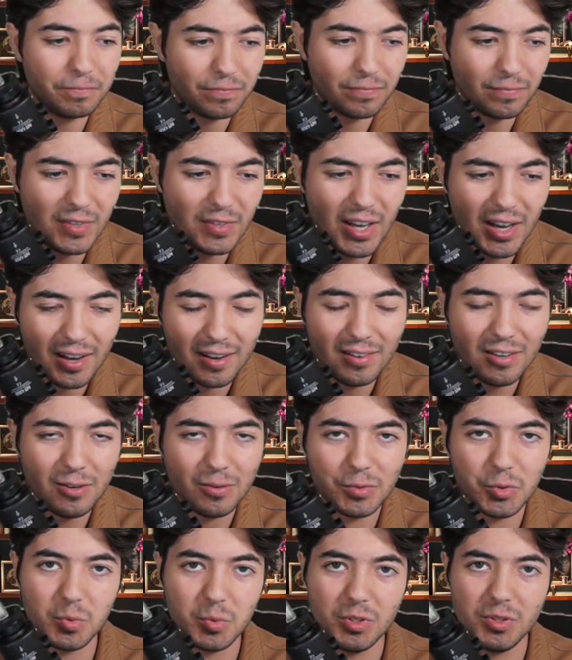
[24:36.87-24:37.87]
yeah, no,
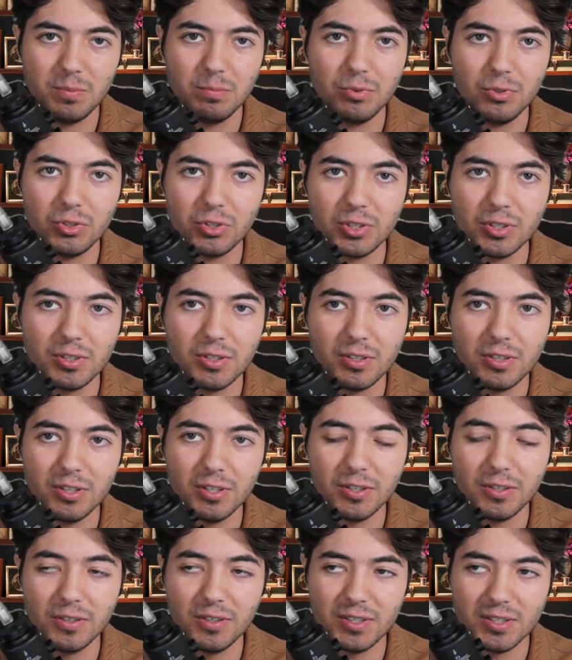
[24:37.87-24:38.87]
it's bullshit.
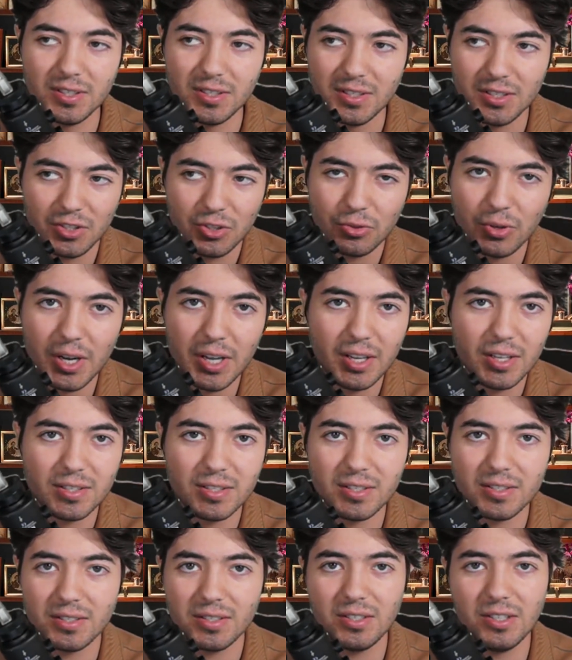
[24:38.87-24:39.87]
He says, it's great. It
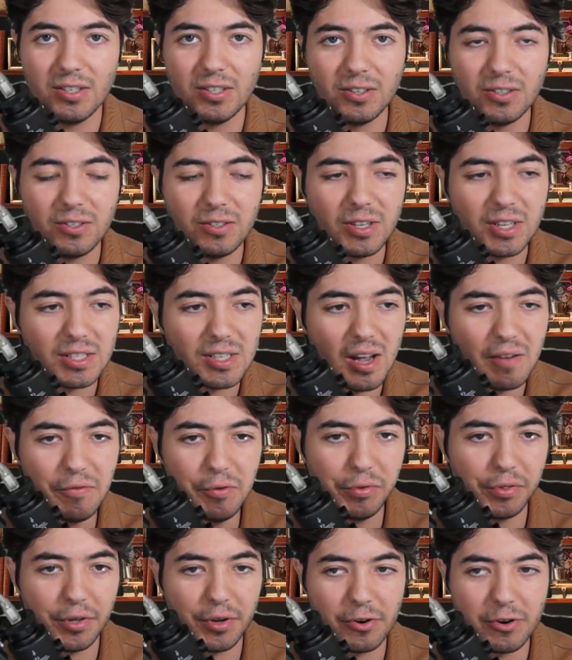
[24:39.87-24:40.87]
says, you guys have your
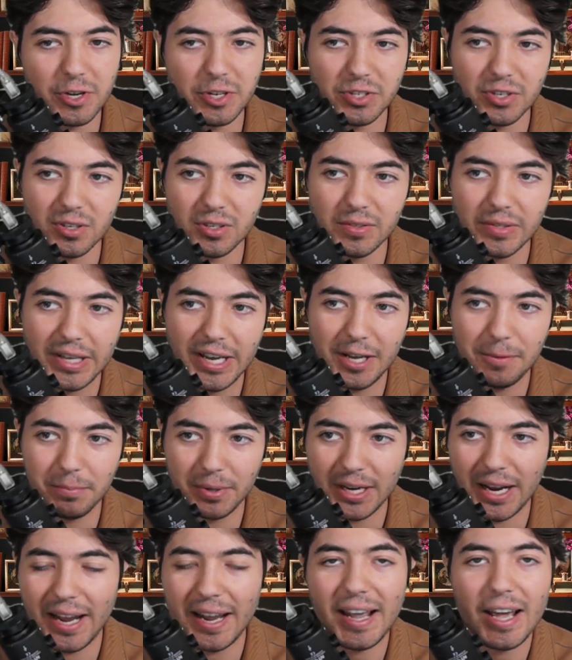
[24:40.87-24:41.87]
theories and all that, but
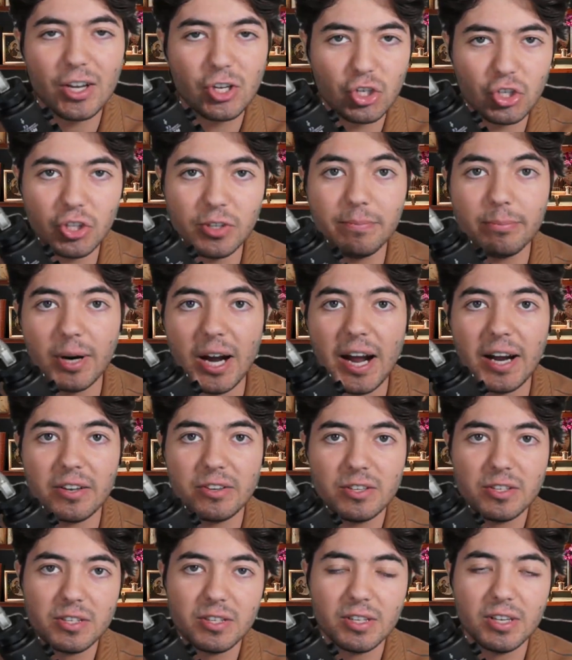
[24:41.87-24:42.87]
I actually
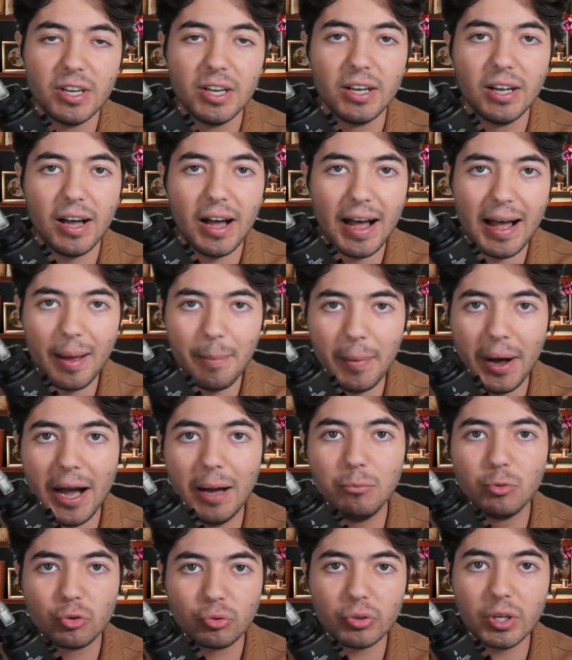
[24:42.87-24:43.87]
practice. I'm
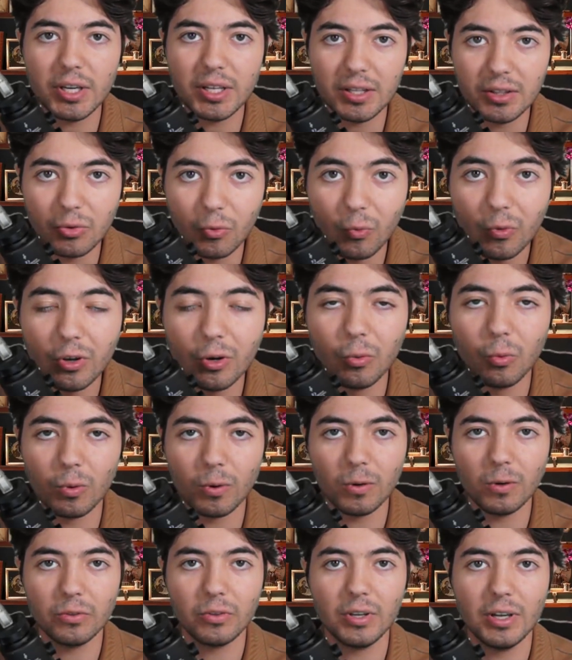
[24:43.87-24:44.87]
trading in the real
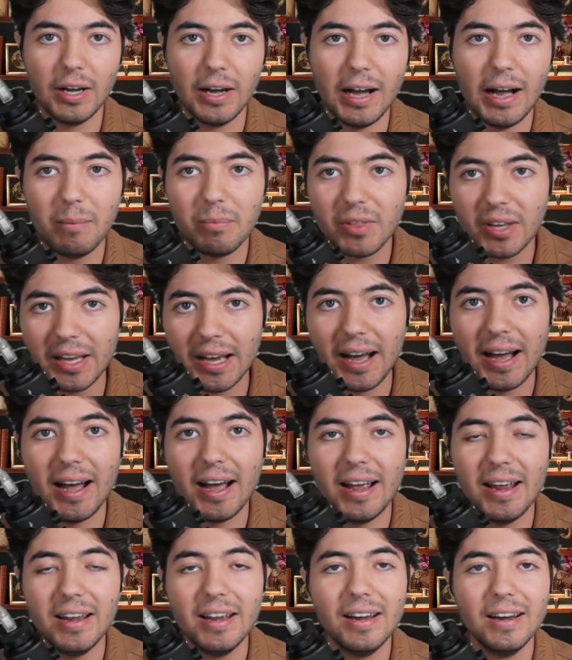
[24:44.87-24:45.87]
world. I'm the
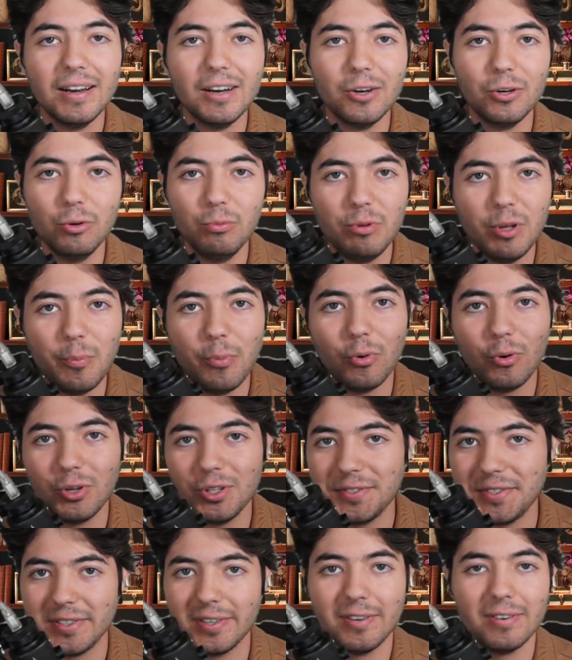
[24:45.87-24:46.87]
guy who people
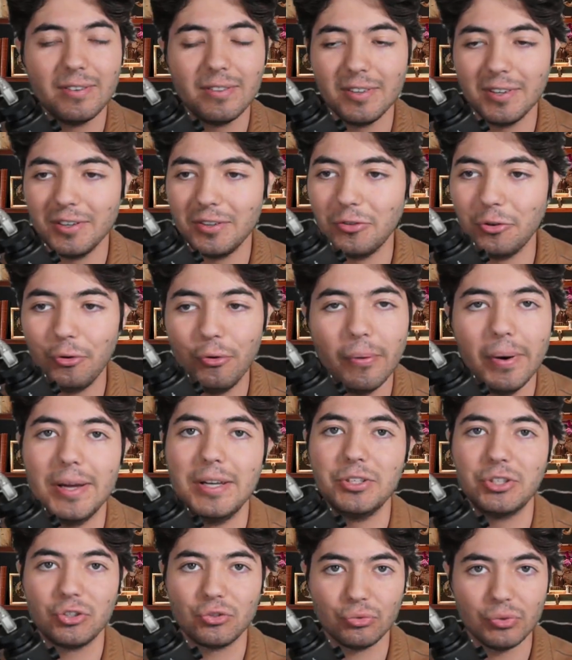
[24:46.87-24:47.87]
consider the
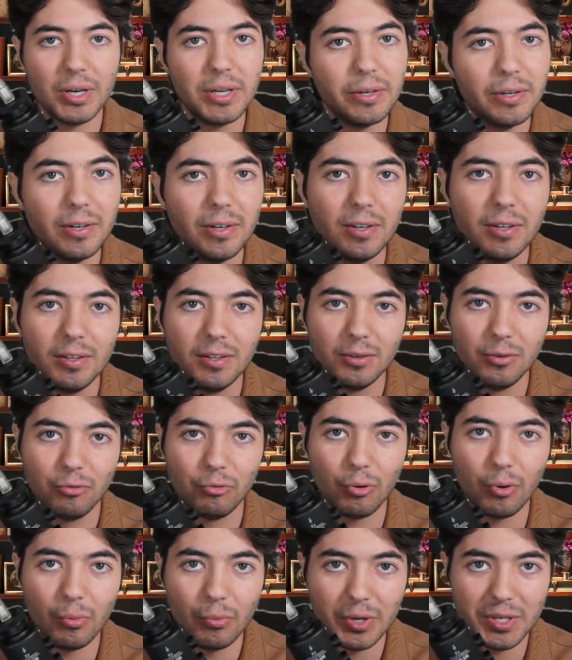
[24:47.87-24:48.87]
greatest trader
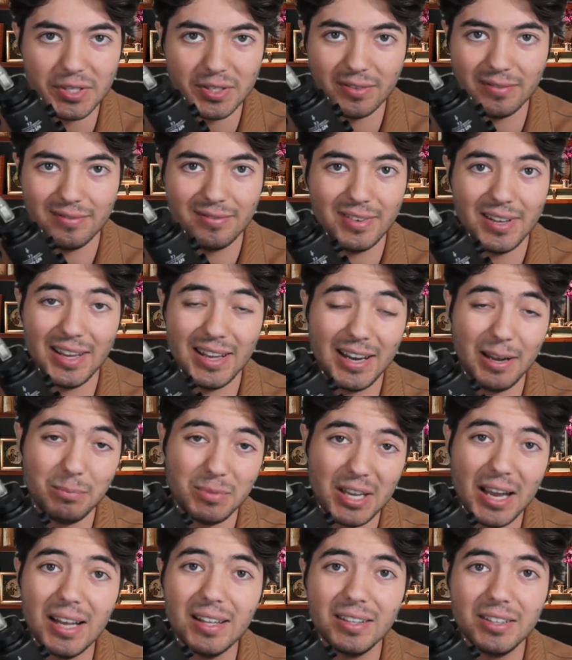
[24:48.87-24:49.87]
for a reason. And I'm
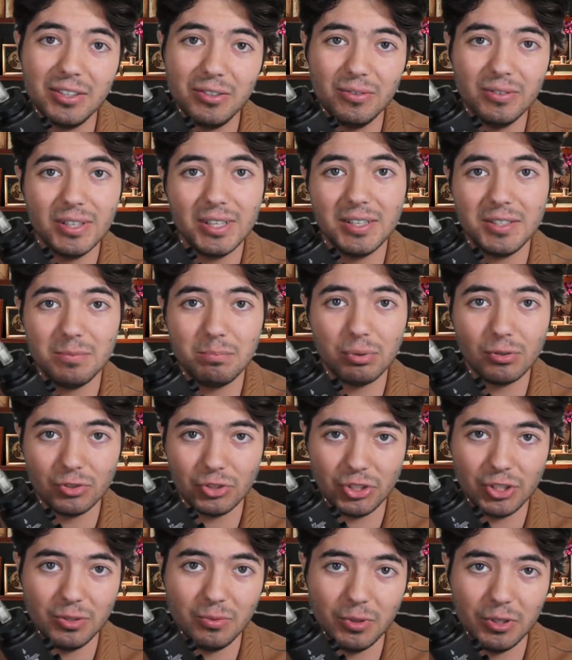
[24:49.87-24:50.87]
telling you that it's
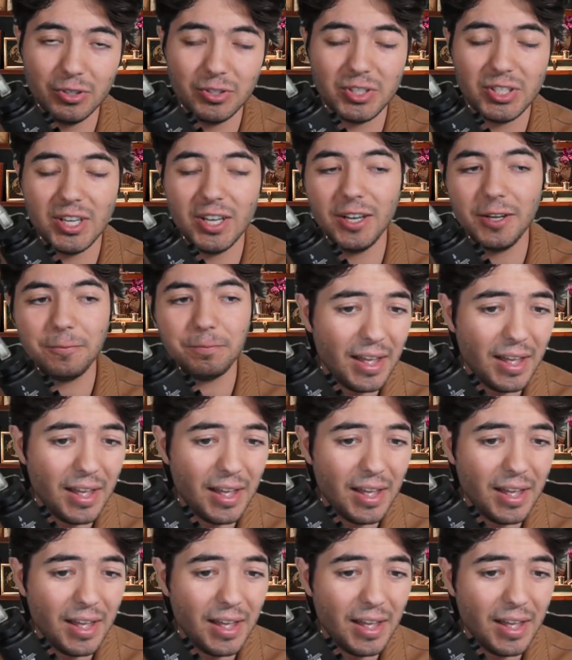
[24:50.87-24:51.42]
bullshit what you're saying.